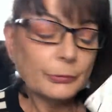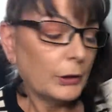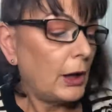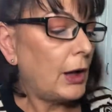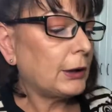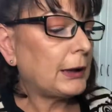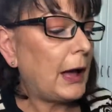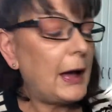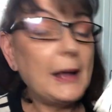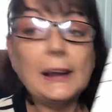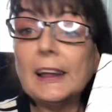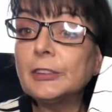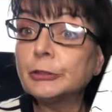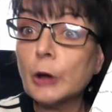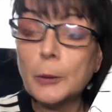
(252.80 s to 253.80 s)
Okay,
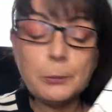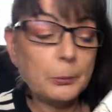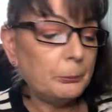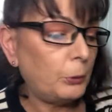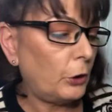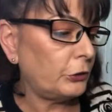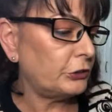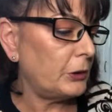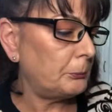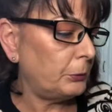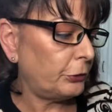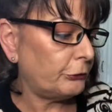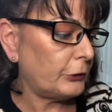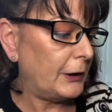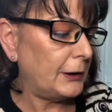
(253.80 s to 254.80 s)
let's open box number
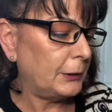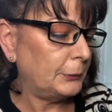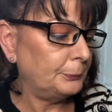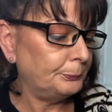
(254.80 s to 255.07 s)
three.